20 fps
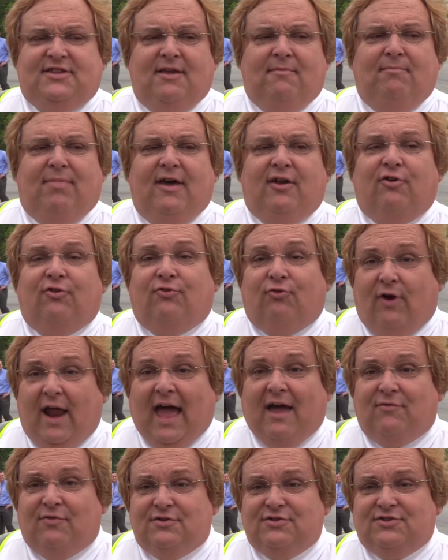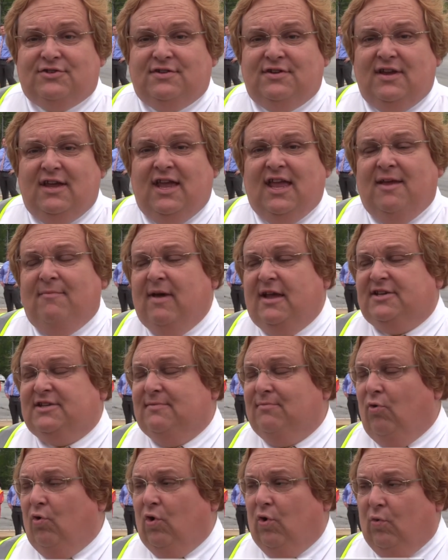them better drivers. It makes
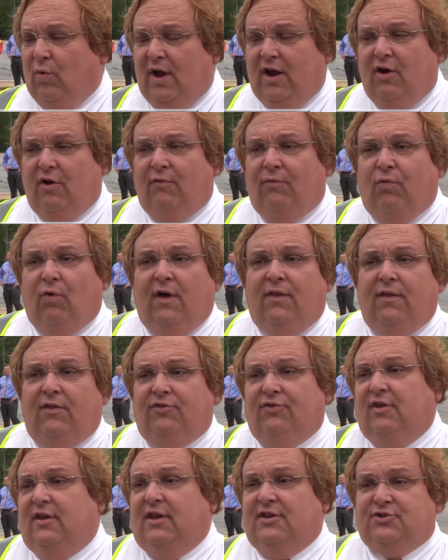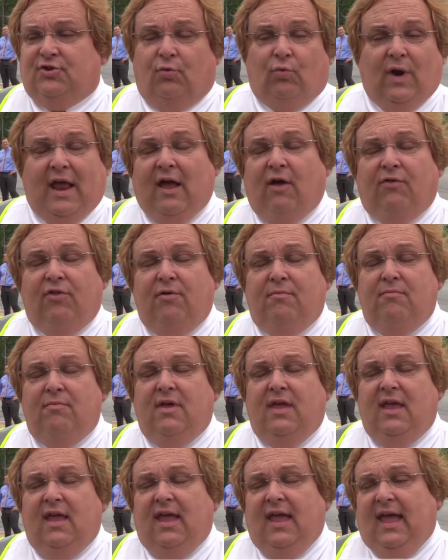them more aware of what is around them.
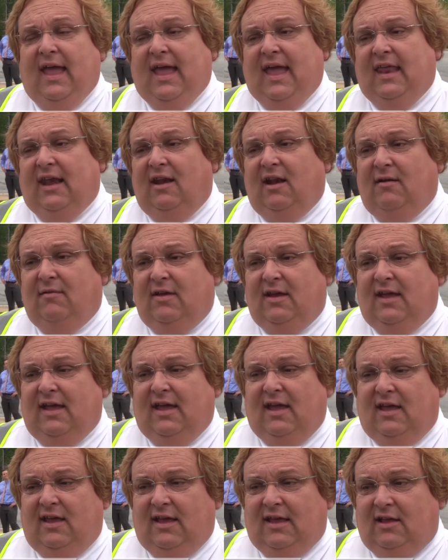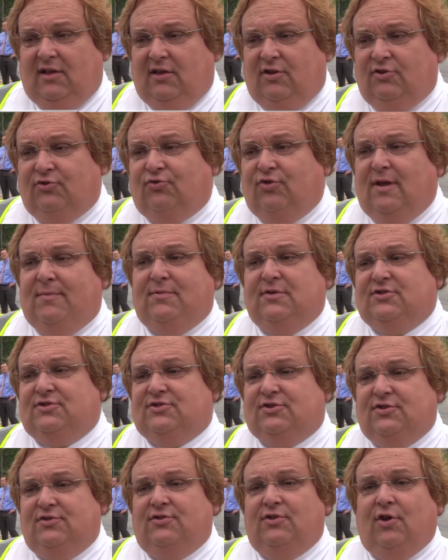And it
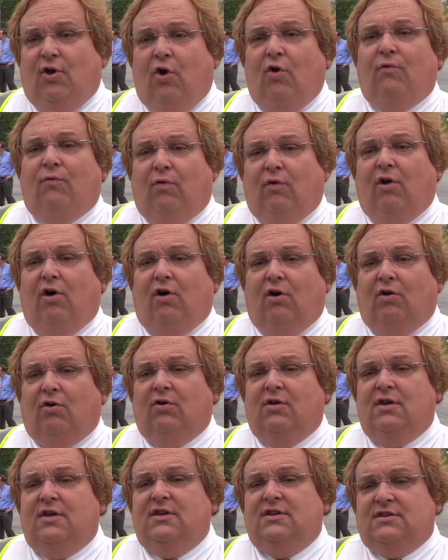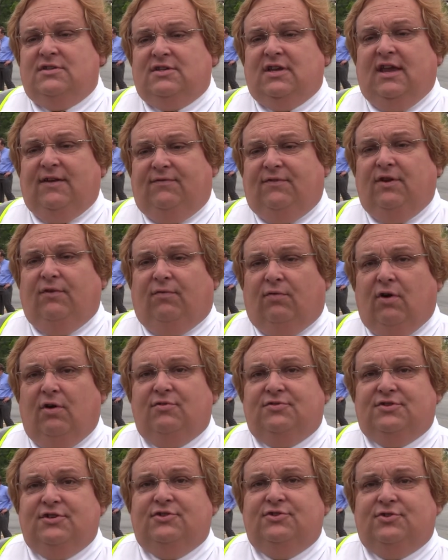contributes to the overall safety of
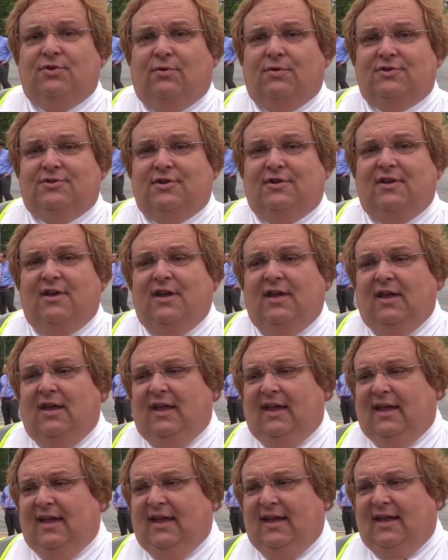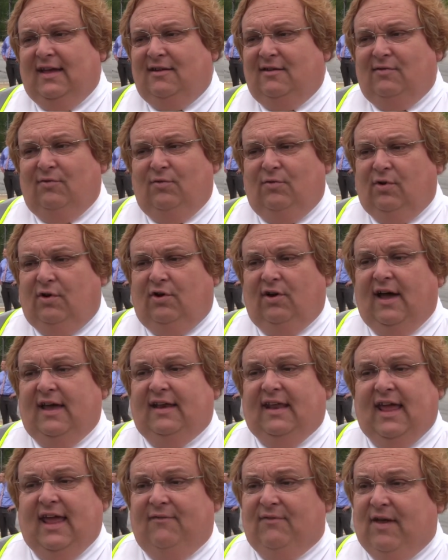roads in Georgia. And we're
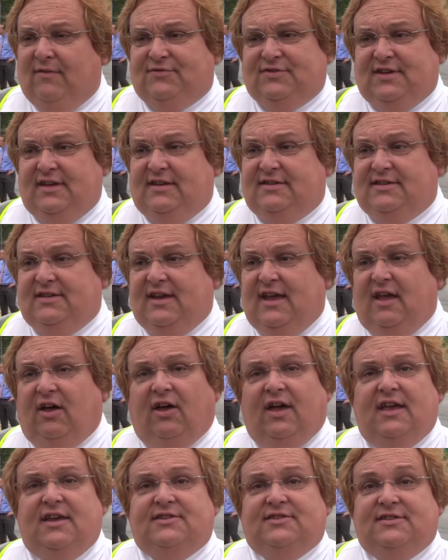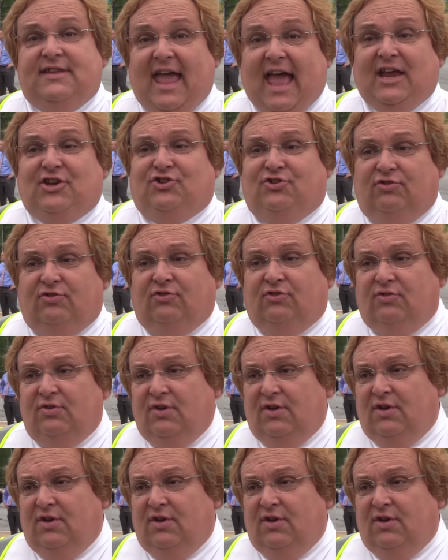glad to have FCCLA's national